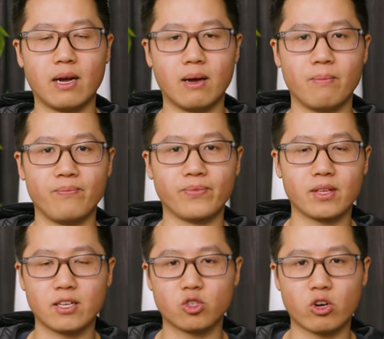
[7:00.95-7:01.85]
um,
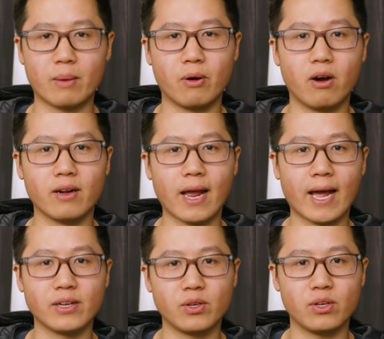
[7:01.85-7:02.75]
tripod
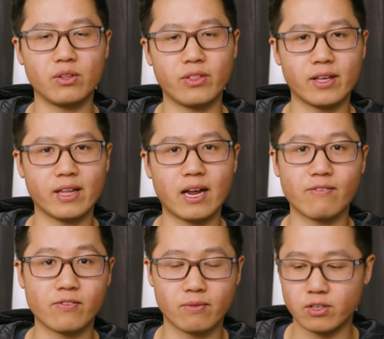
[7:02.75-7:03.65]
handle thing that
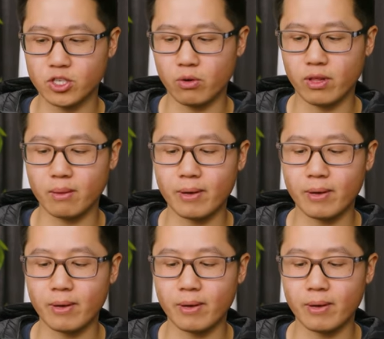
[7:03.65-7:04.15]
I've shown in the